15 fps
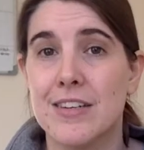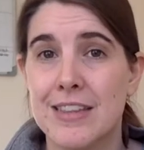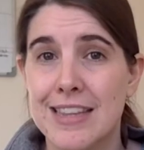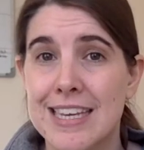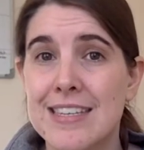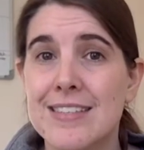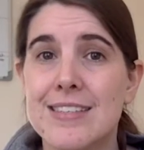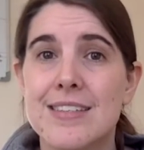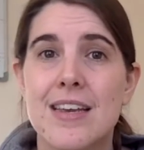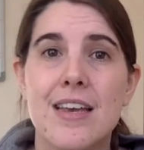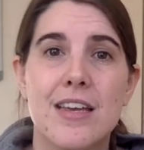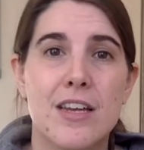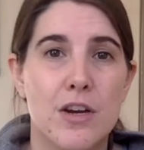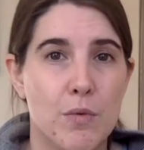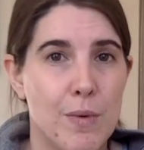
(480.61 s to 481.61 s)
Your list,
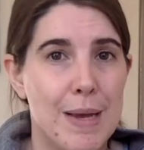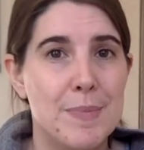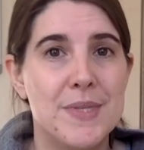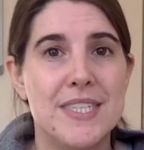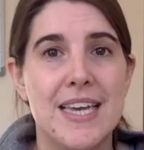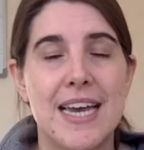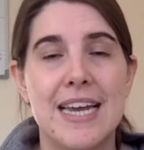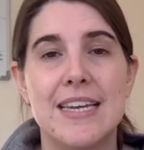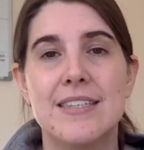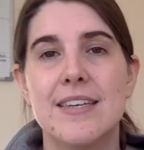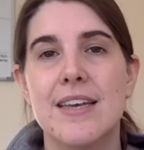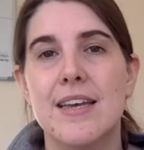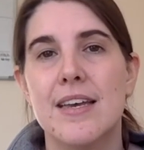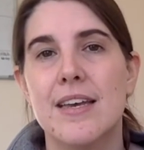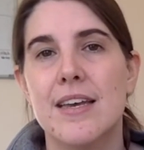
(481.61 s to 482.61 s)
your website,
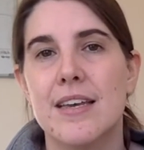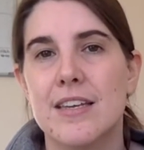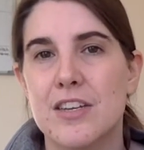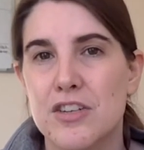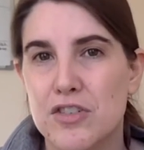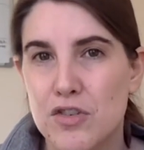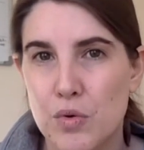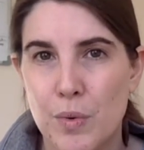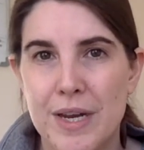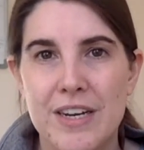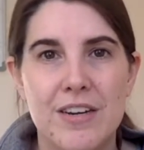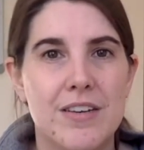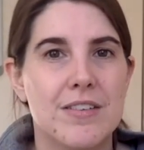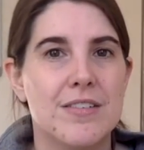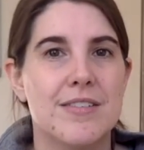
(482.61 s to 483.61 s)
your
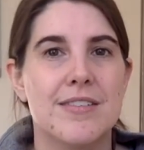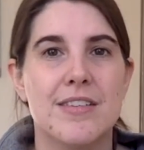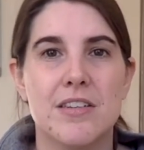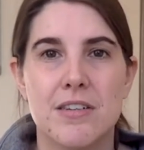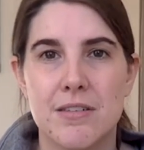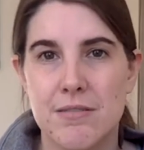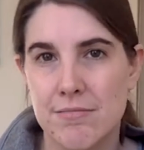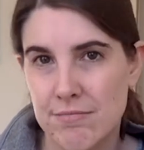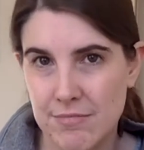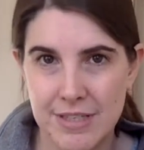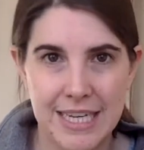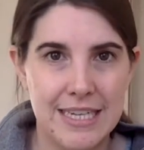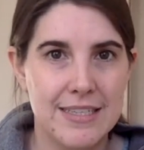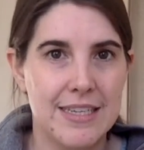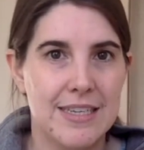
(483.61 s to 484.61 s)
Twitters, your
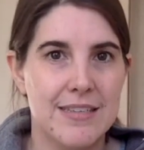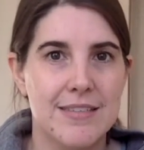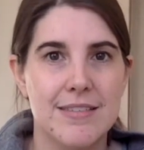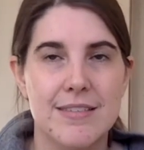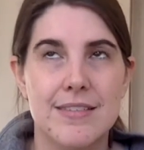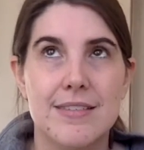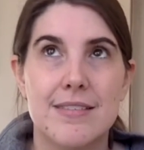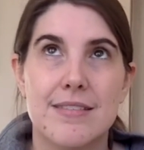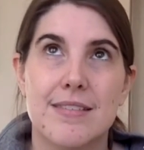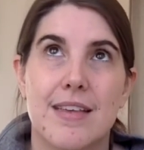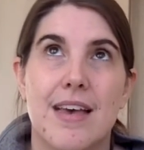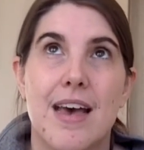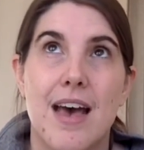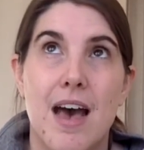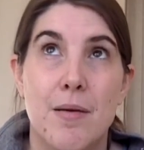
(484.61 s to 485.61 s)
LinkedIns.
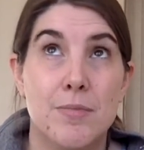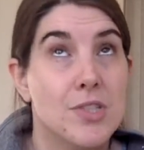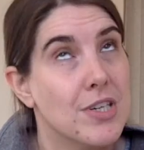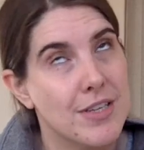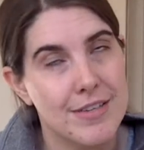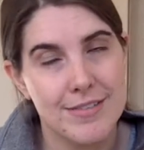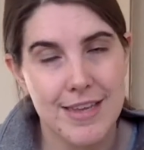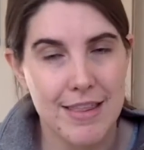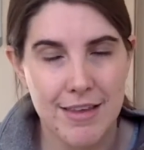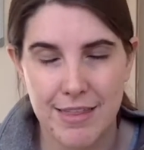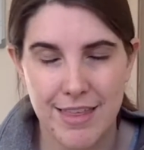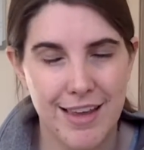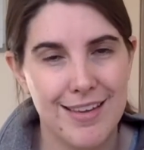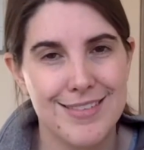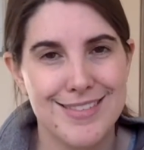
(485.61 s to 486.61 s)
I'm sure there's other
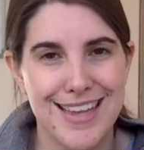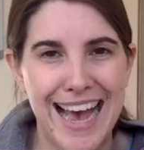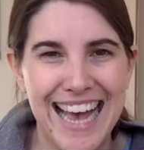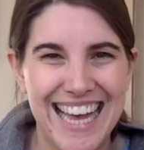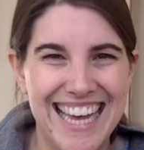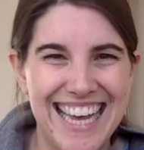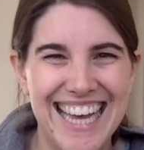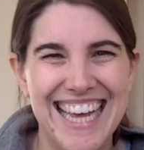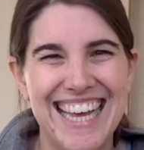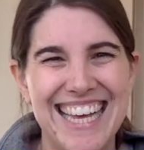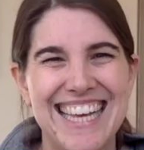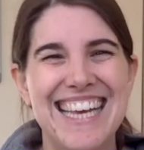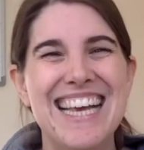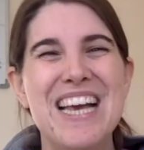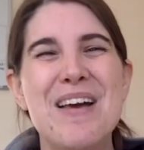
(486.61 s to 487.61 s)
things.
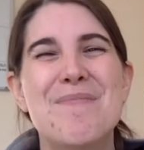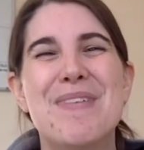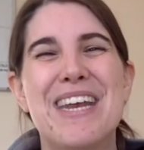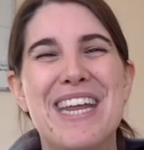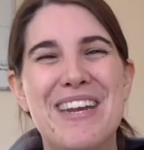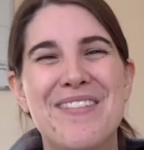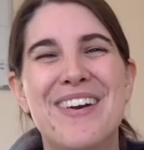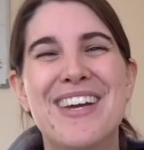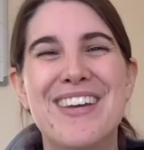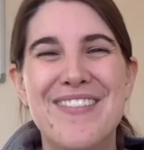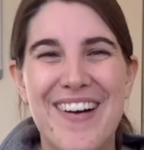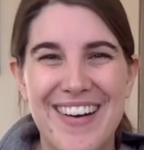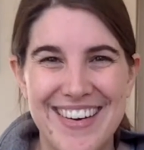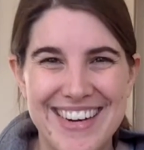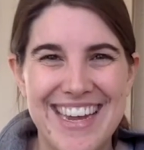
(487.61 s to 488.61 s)
But anywhere you
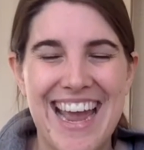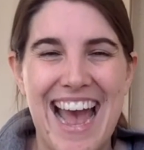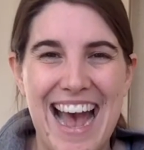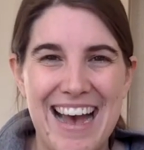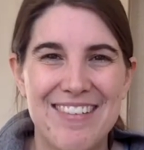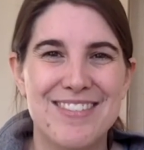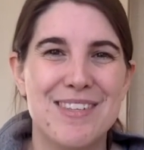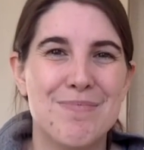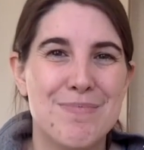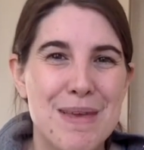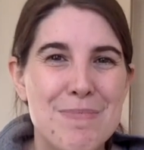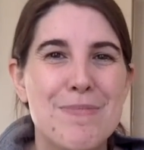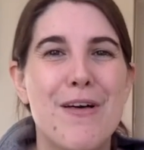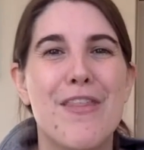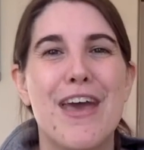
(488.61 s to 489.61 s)
already have some
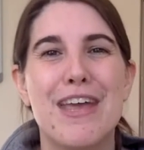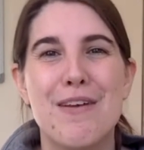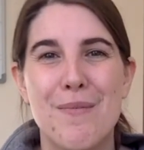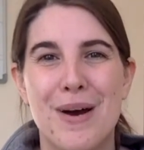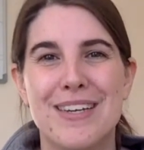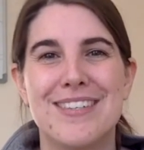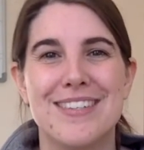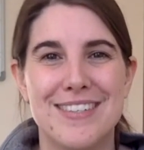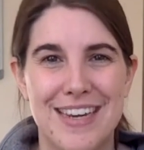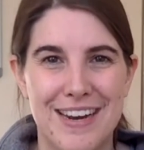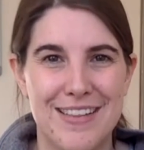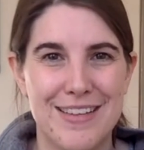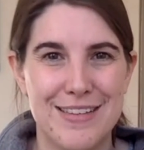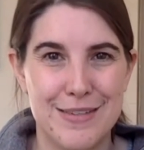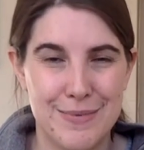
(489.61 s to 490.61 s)
people that you want to
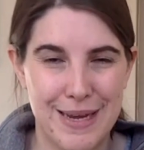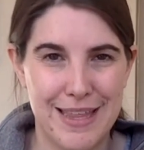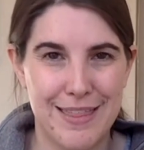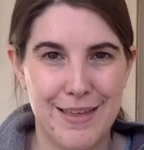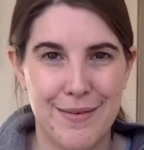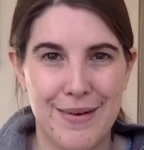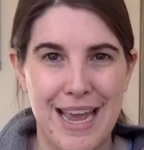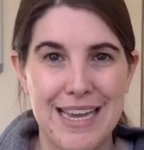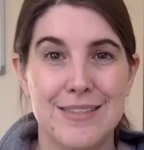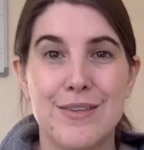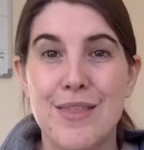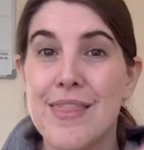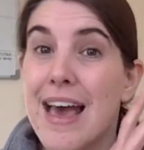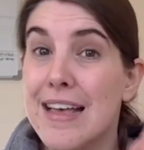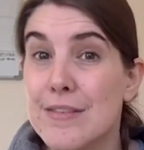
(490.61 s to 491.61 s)
share this with. Okay, so
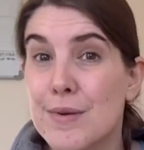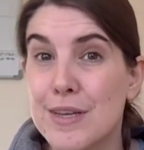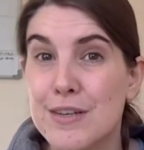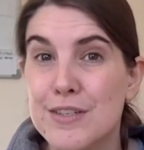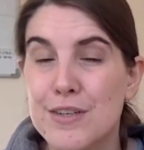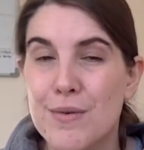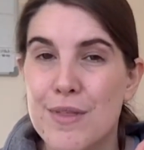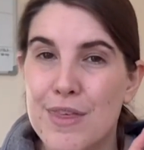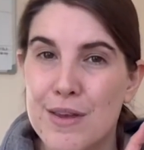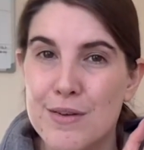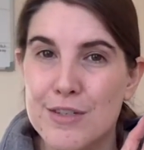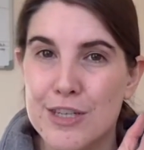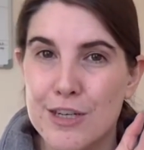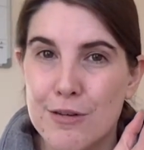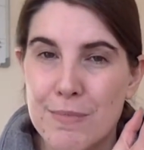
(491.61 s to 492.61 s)
that's what you do with
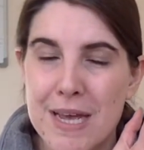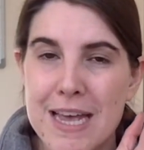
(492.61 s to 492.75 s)
YouTube.